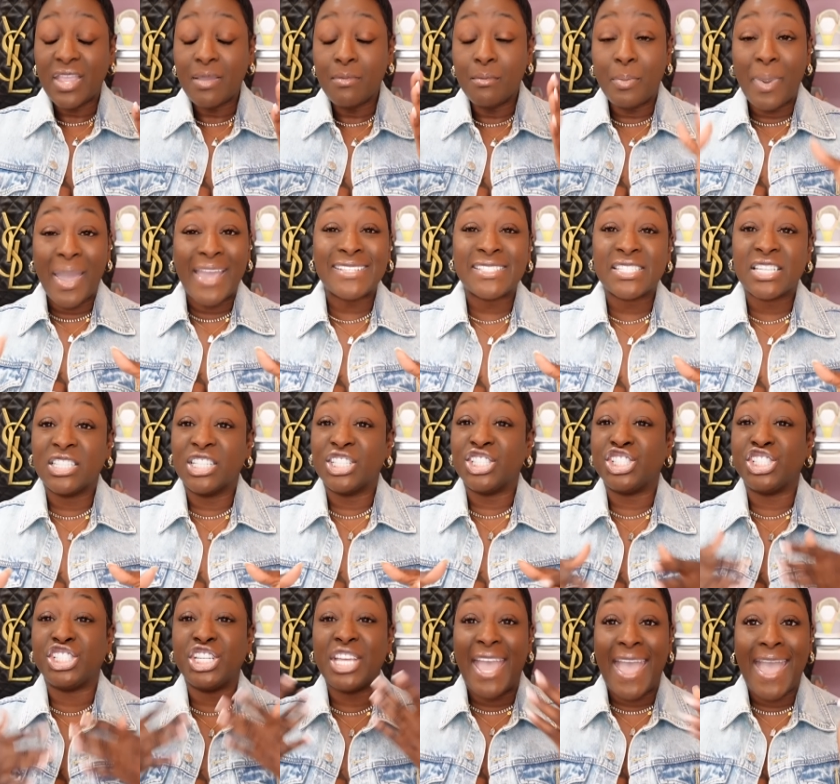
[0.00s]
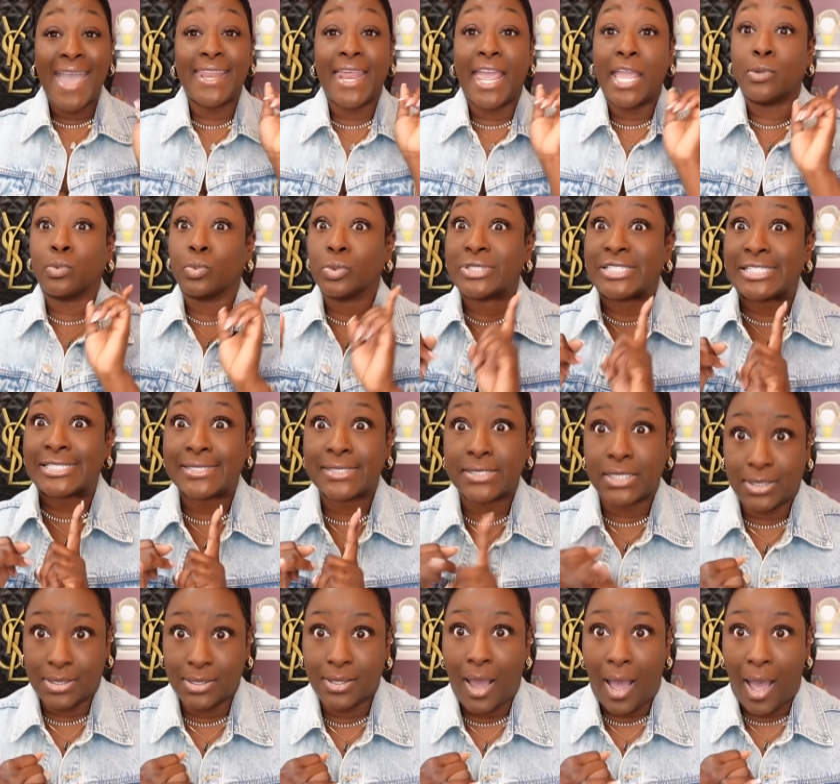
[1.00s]
basically, she had a
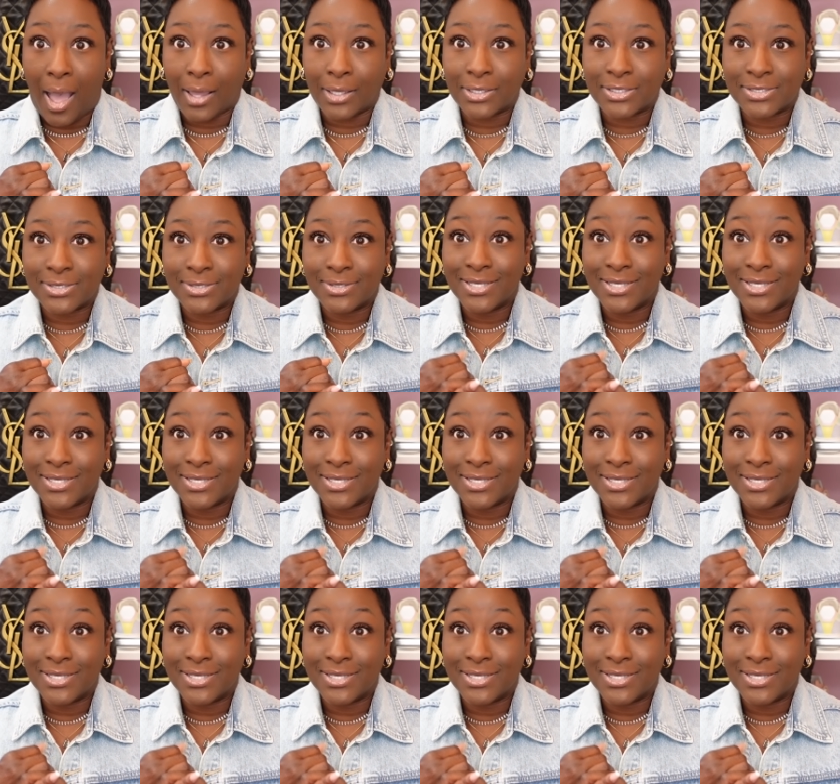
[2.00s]
receipt, guys.